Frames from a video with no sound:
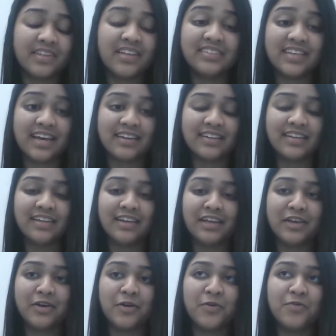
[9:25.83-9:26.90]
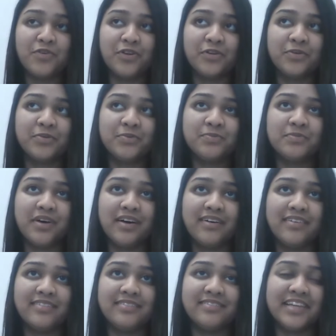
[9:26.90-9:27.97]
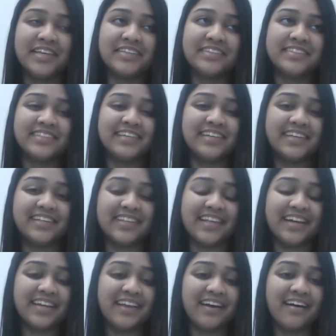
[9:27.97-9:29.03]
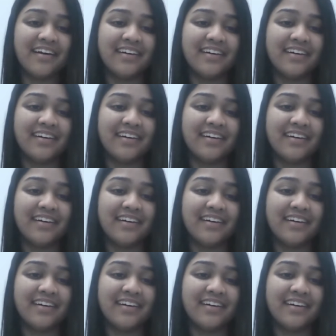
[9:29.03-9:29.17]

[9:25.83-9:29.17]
Exactly. Like when you see that